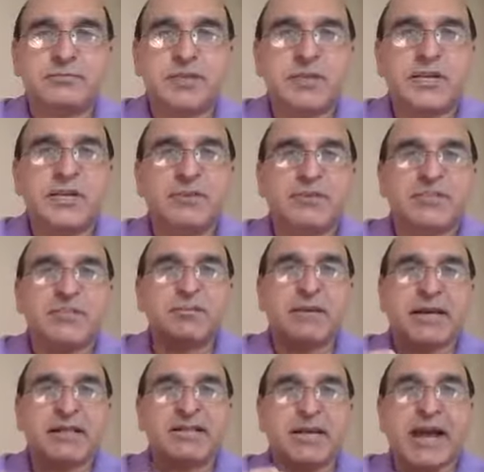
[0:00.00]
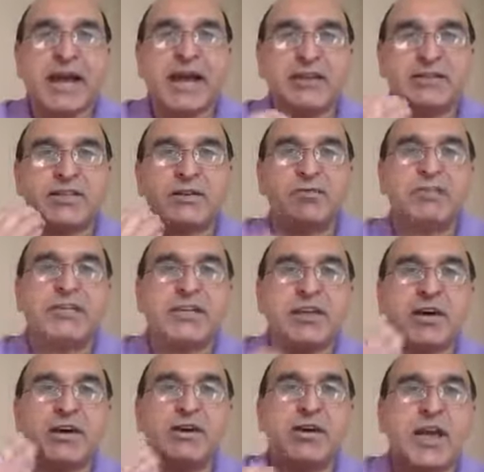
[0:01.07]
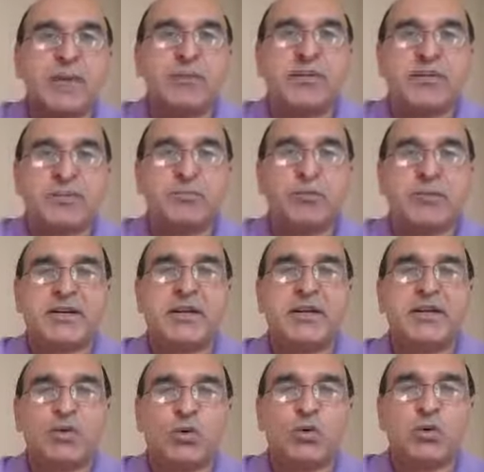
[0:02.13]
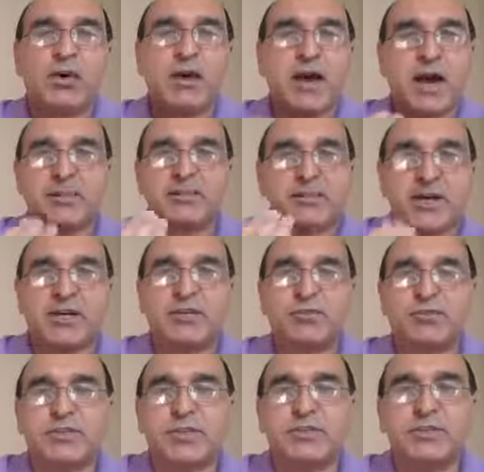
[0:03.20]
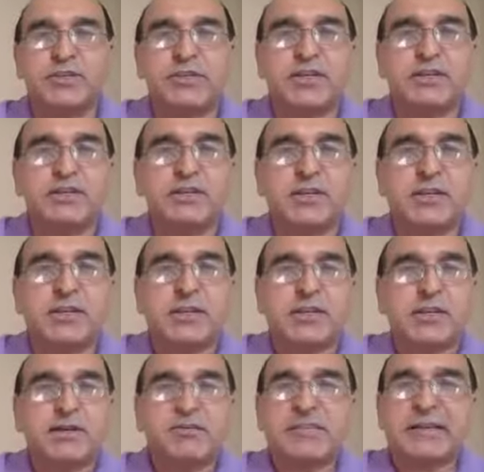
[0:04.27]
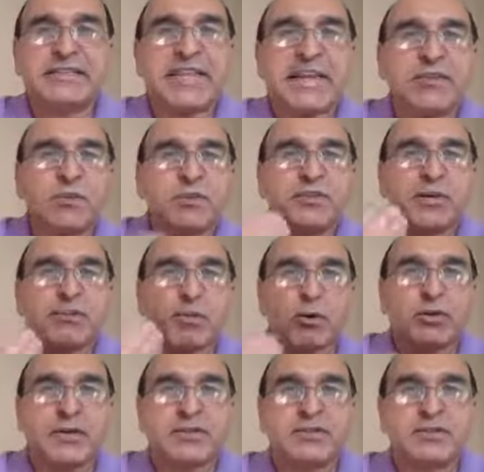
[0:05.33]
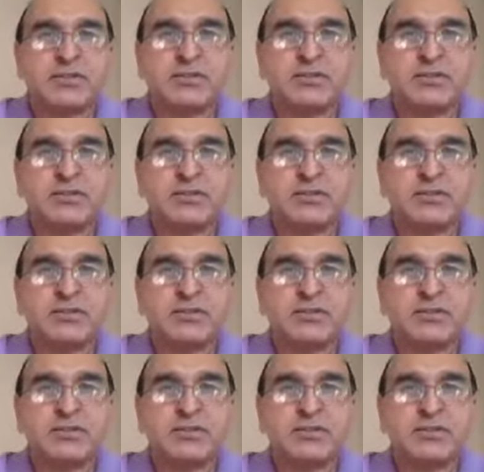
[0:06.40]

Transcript: Even this Palestine that I am a diplomat, I know, I'm sorry to say these things, but they don't support us.